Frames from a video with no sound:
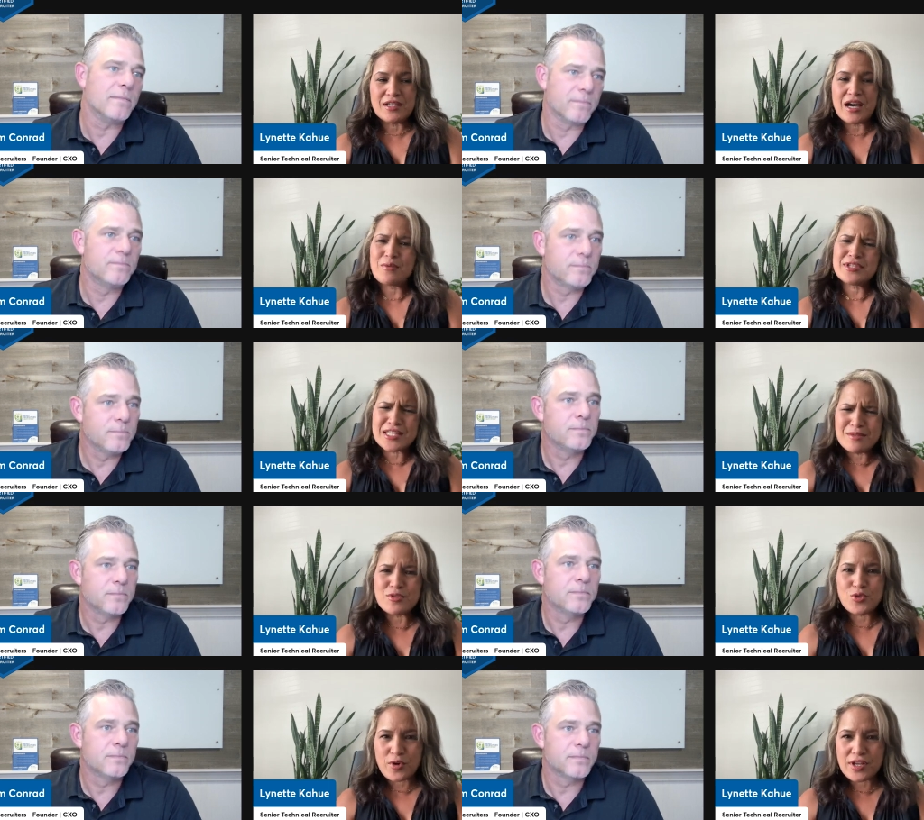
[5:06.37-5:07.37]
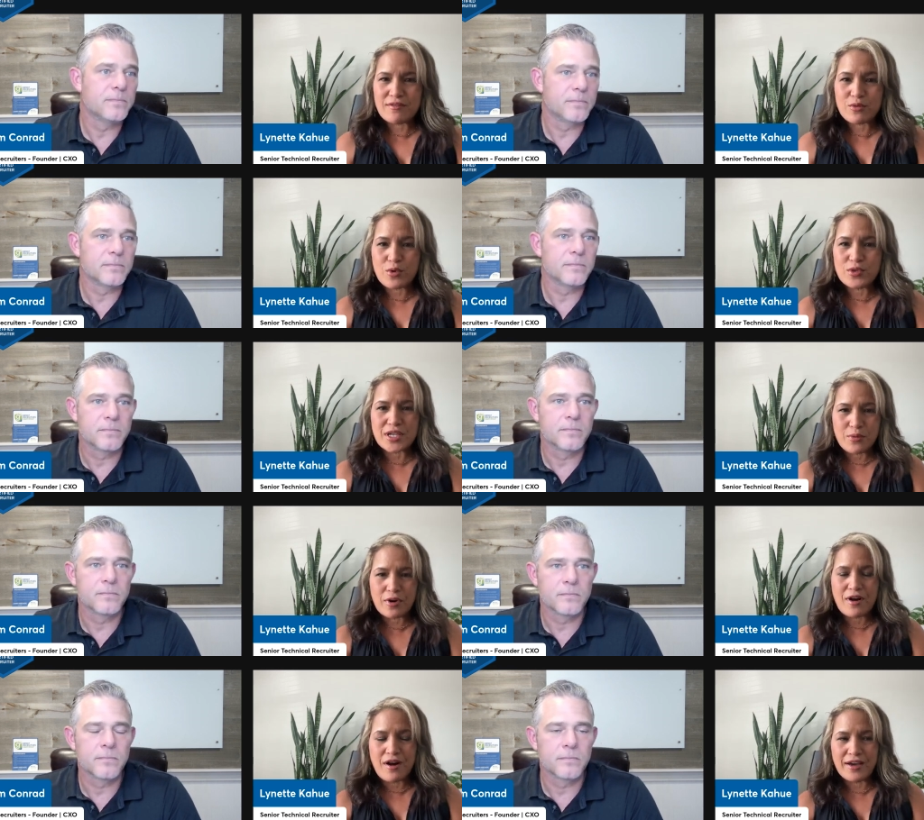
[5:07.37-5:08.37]
Speaker 1: But I would say the majority of the roles I
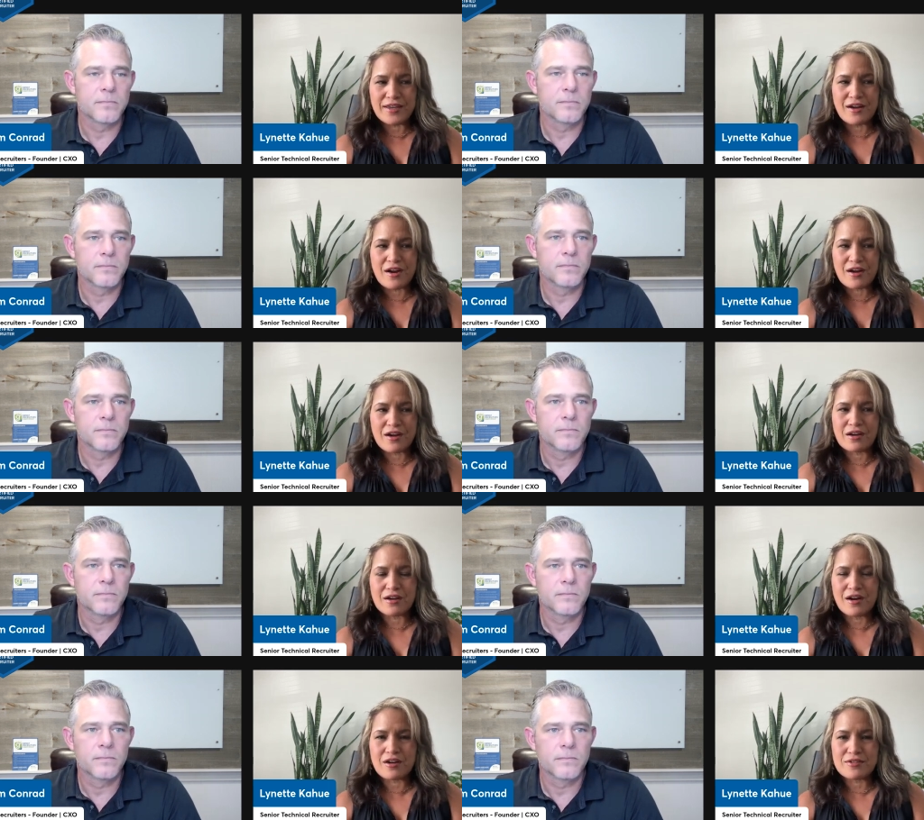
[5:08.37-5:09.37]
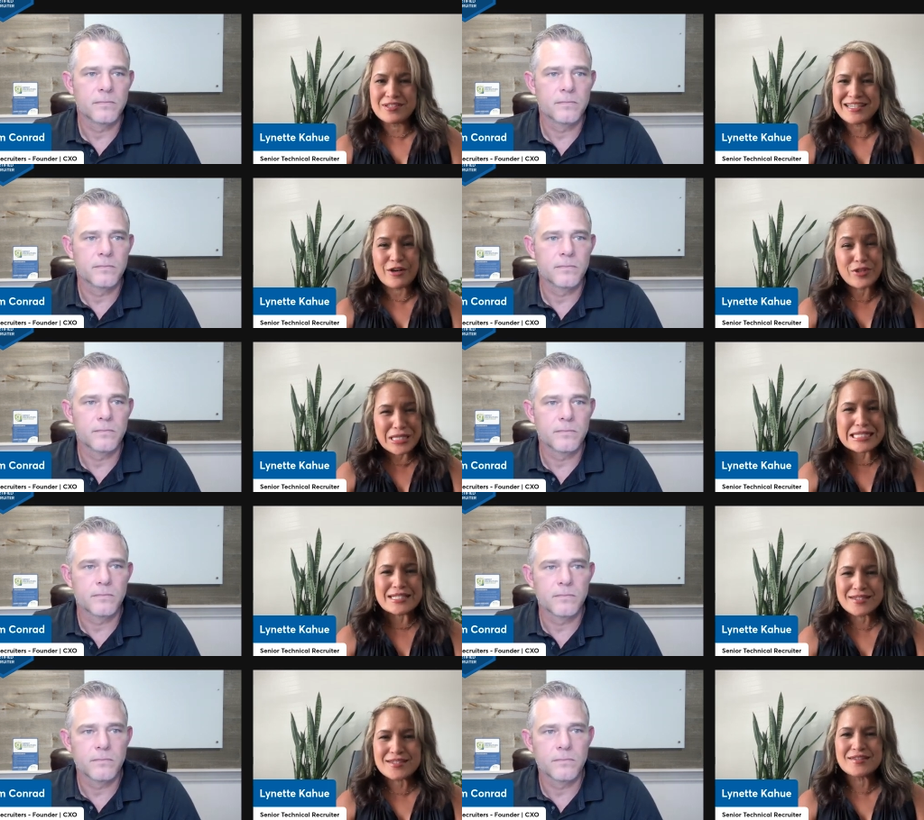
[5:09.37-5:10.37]
work on are, are
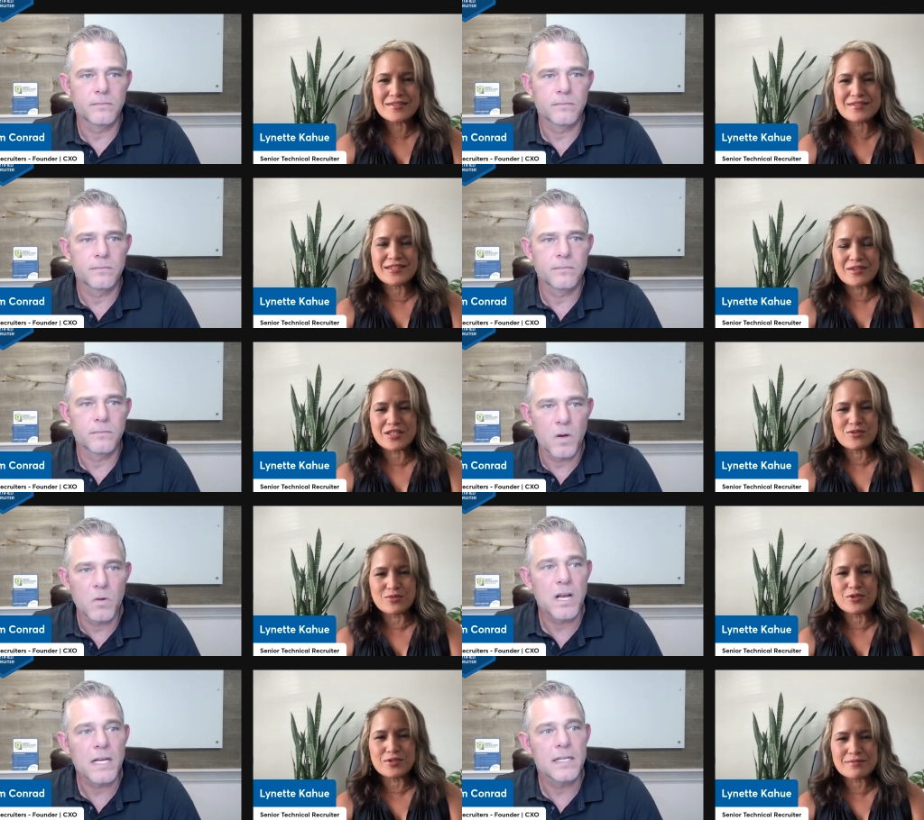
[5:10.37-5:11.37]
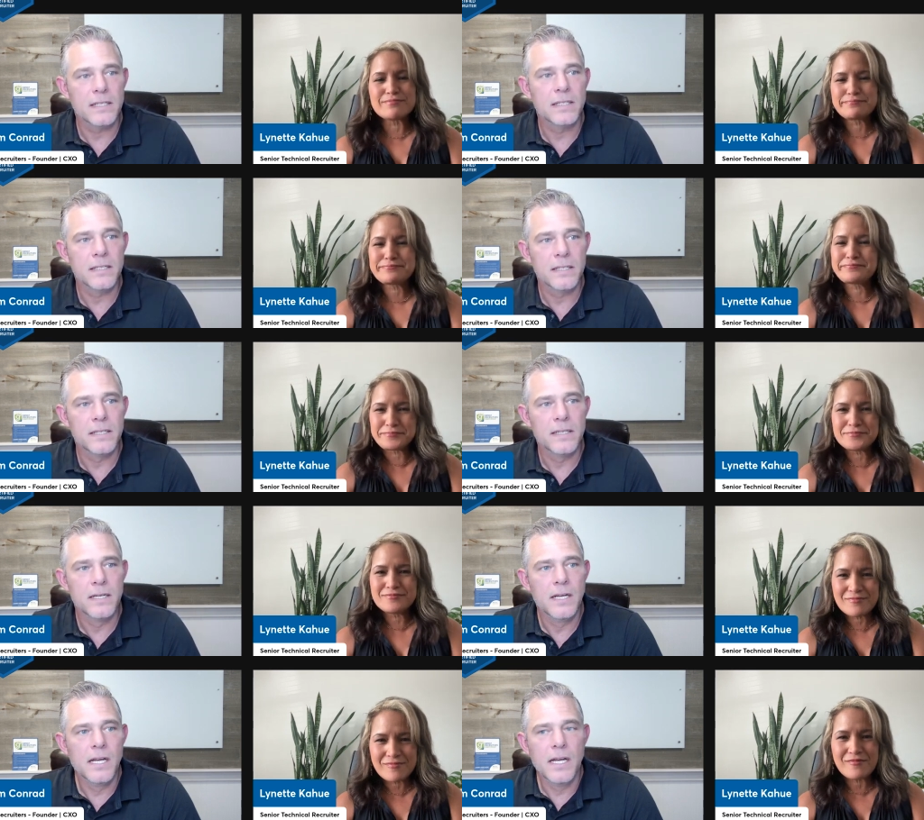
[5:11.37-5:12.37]
Southeast, Southeast. Okay. Mm -hmm.
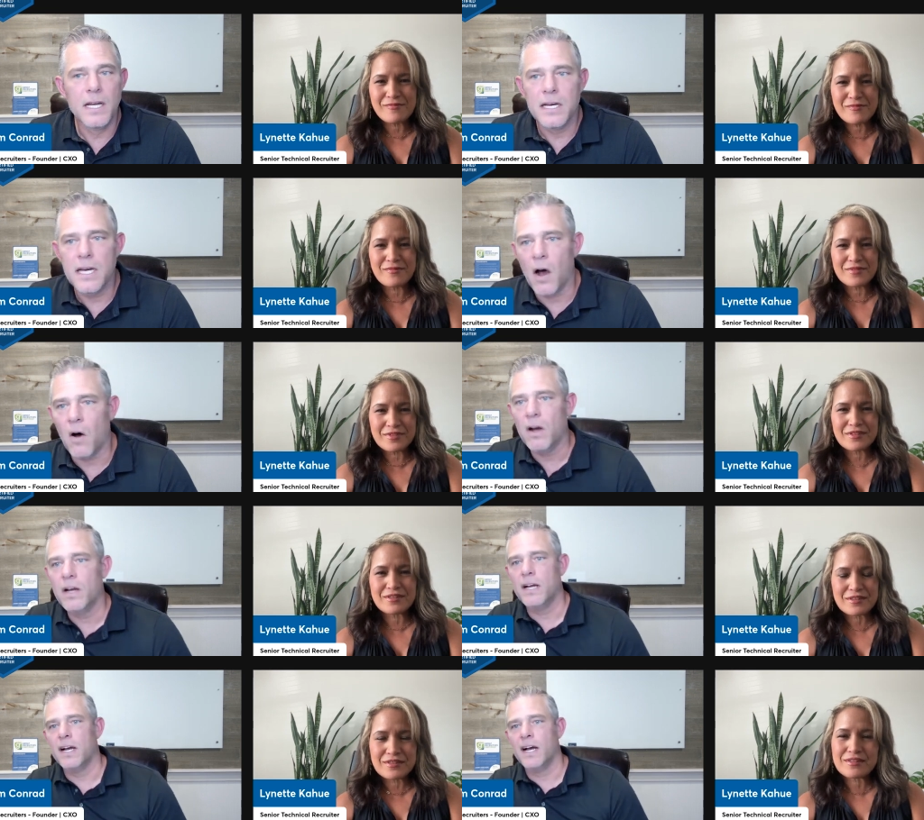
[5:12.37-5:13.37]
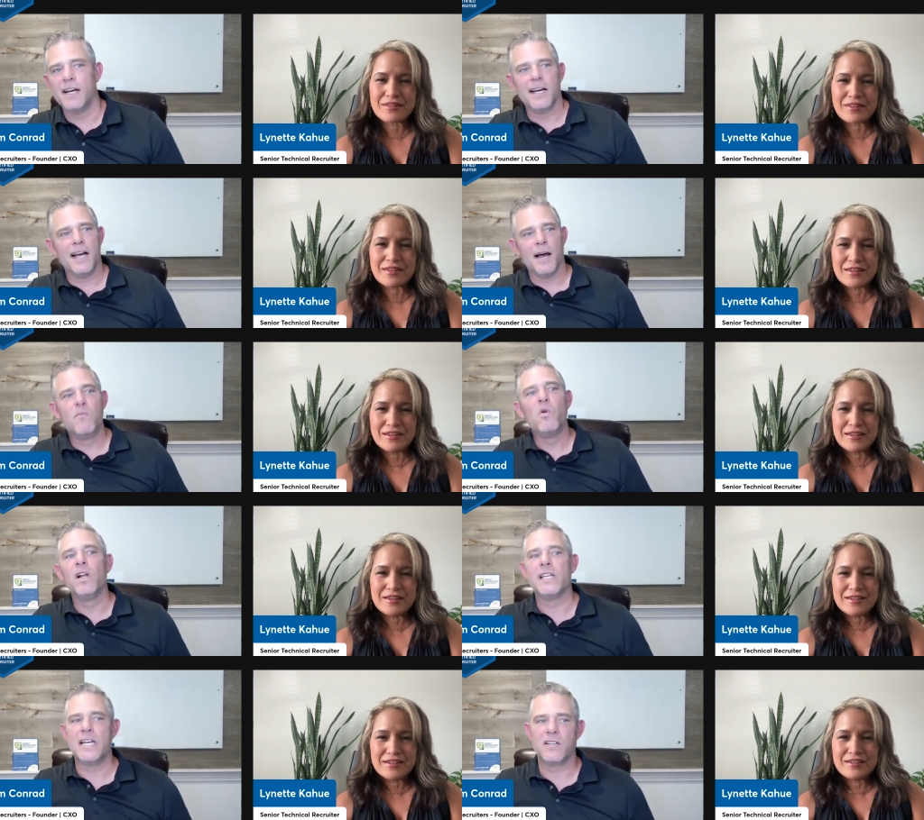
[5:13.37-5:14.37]
Speaker 2: Now, I'm
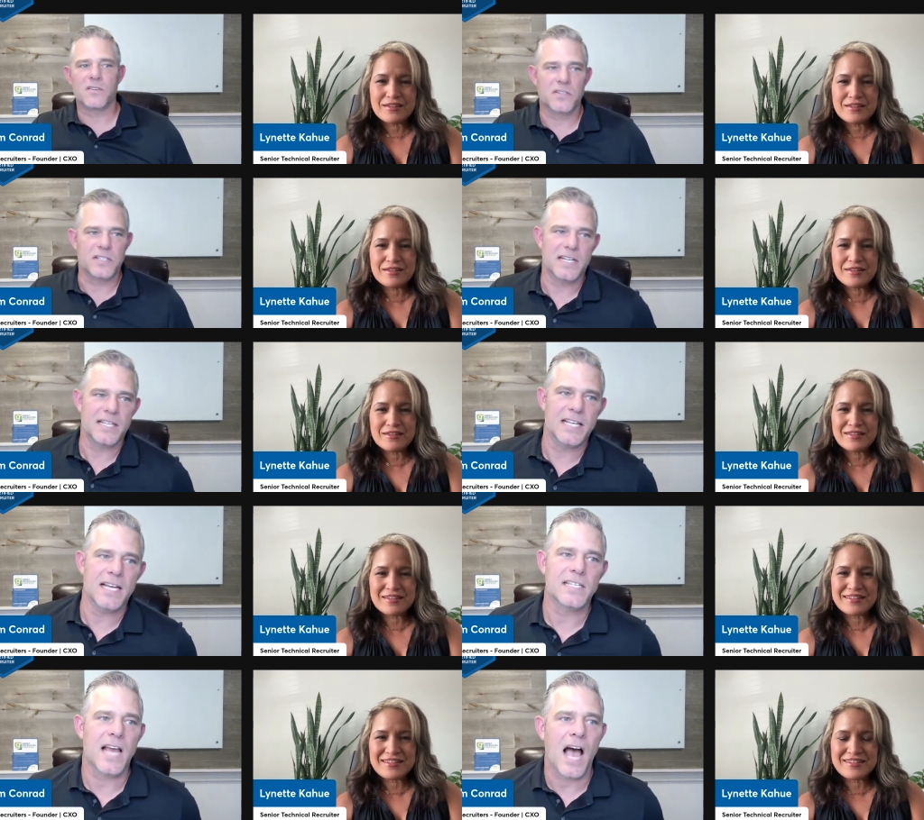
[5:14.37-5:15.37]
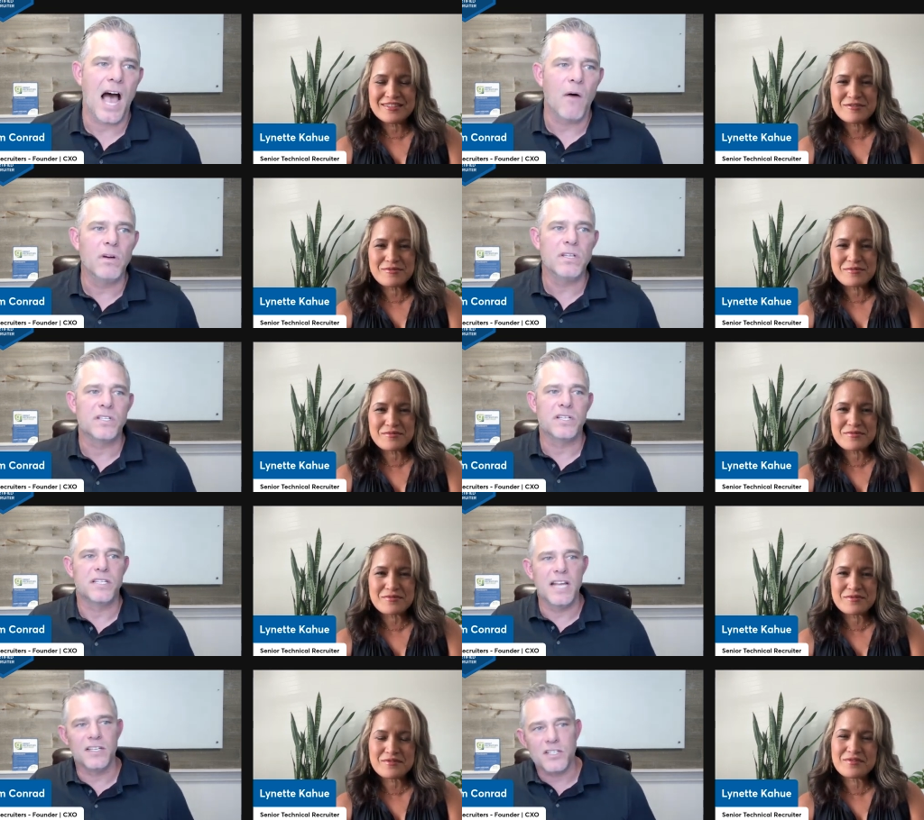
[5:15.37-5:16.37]
really interested in this. How is,
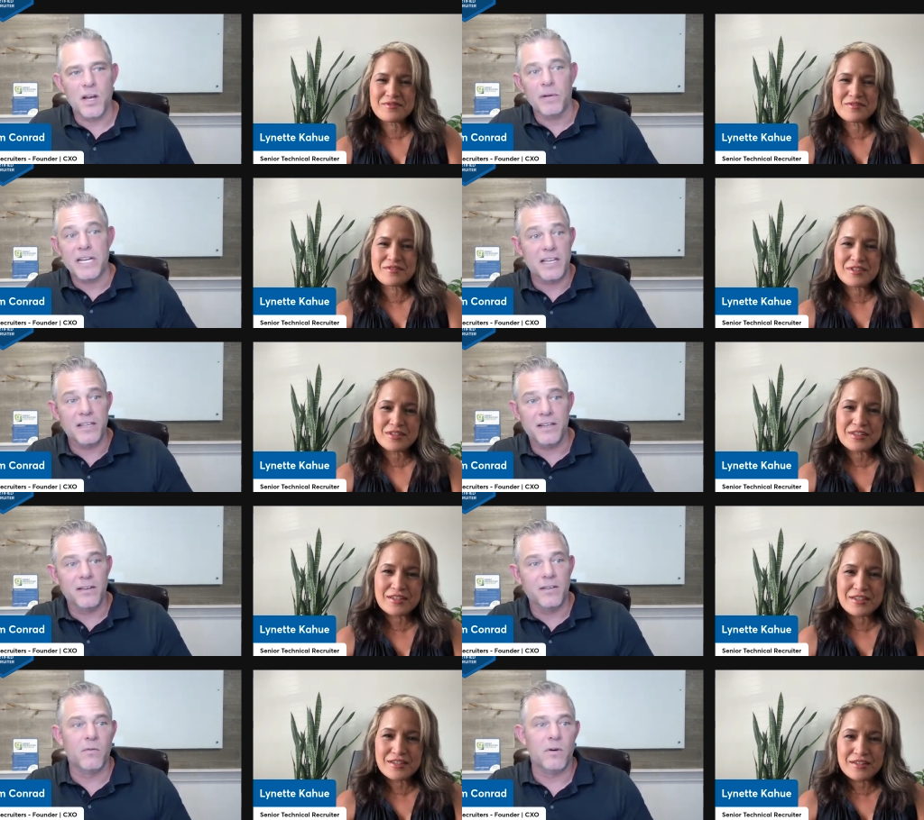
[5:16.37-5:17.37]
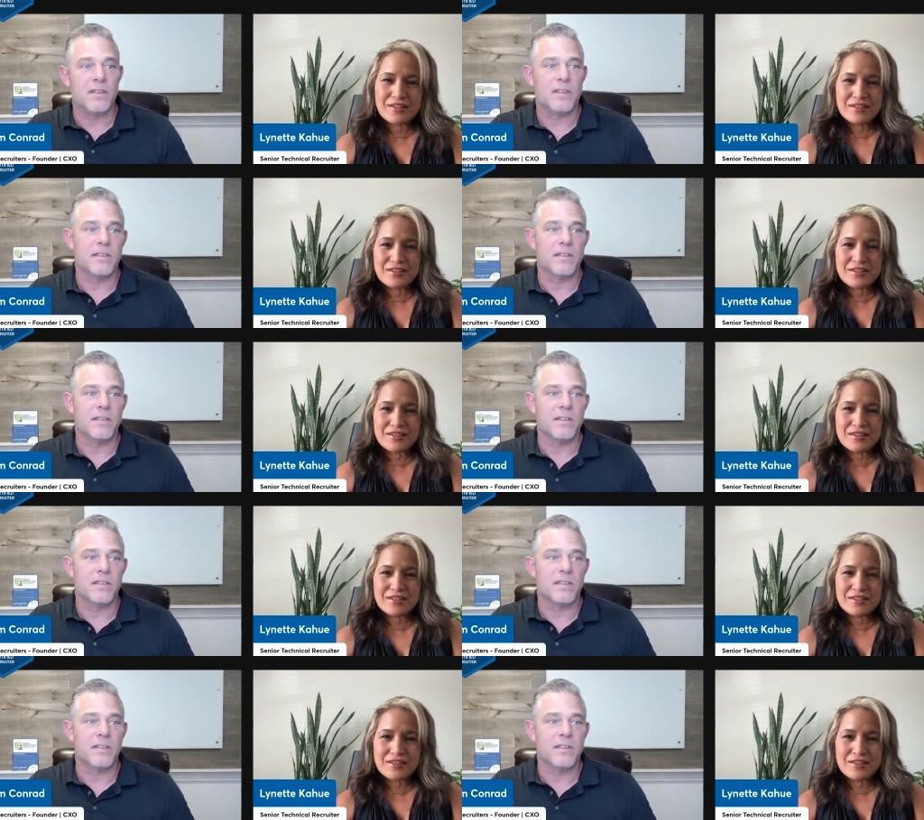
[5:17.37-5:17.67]
is somebody with